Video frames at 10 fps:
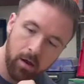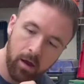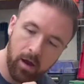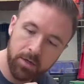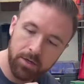
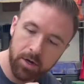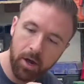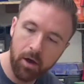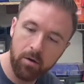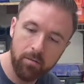as you
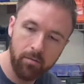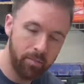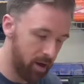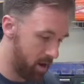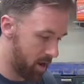go,
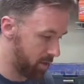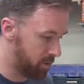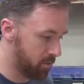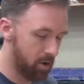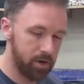but not
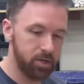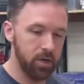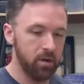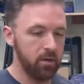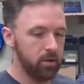too much.
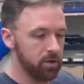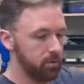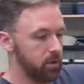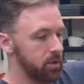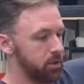And there's a
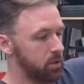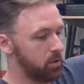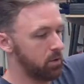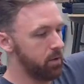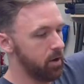really
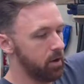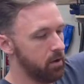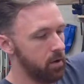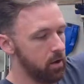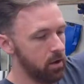short window